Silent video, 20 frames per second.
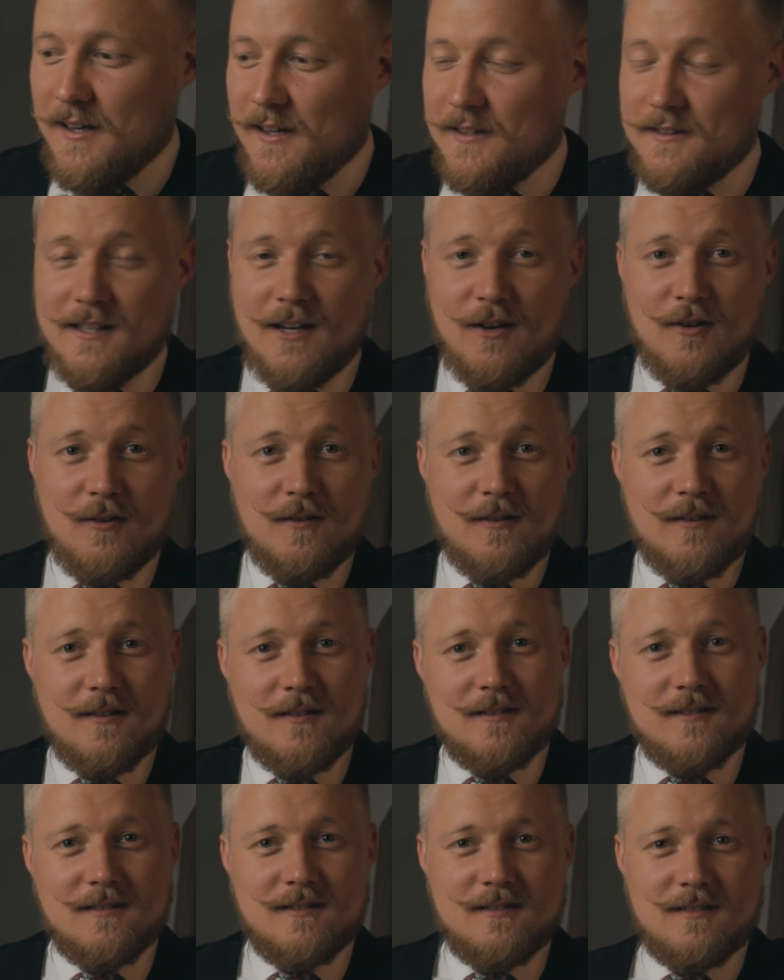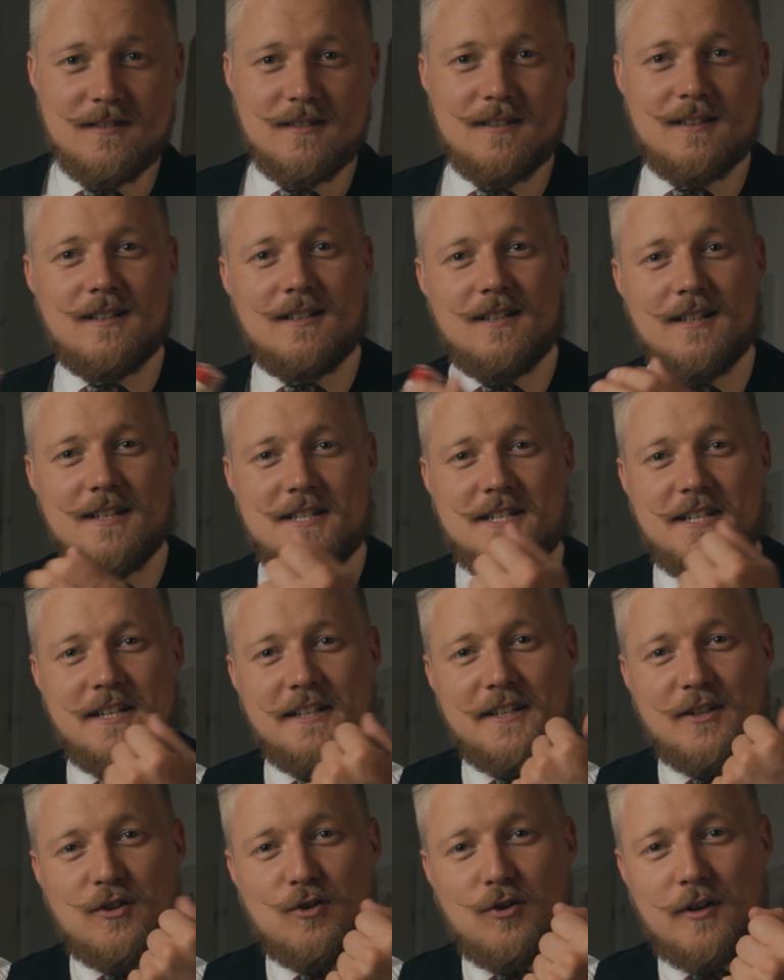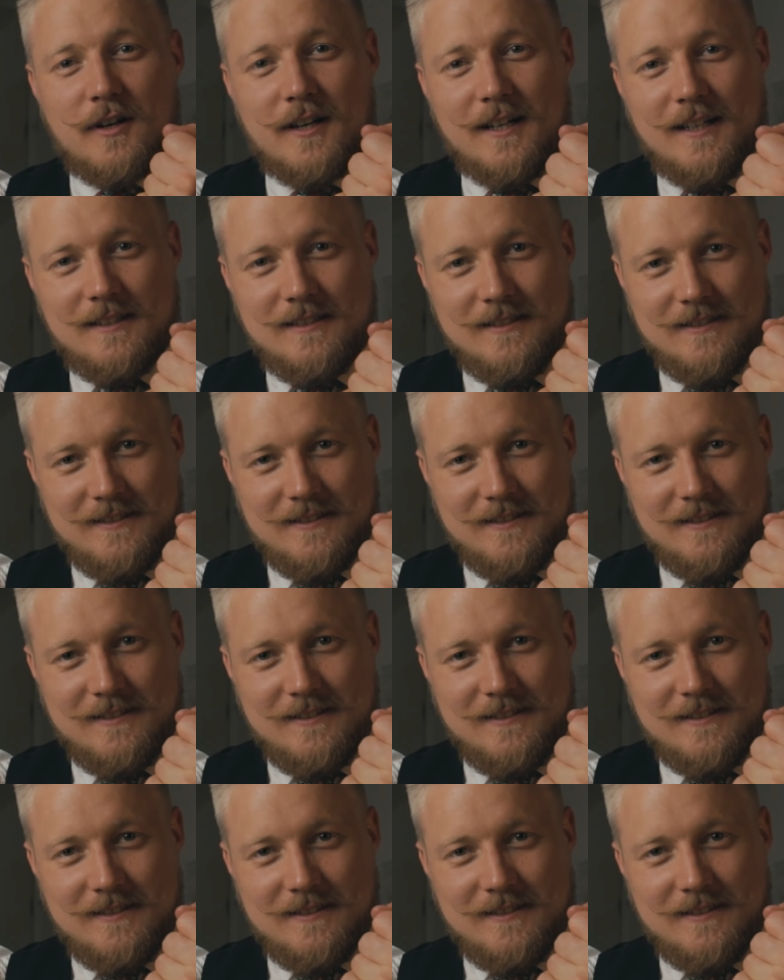And now, let's hear the cork.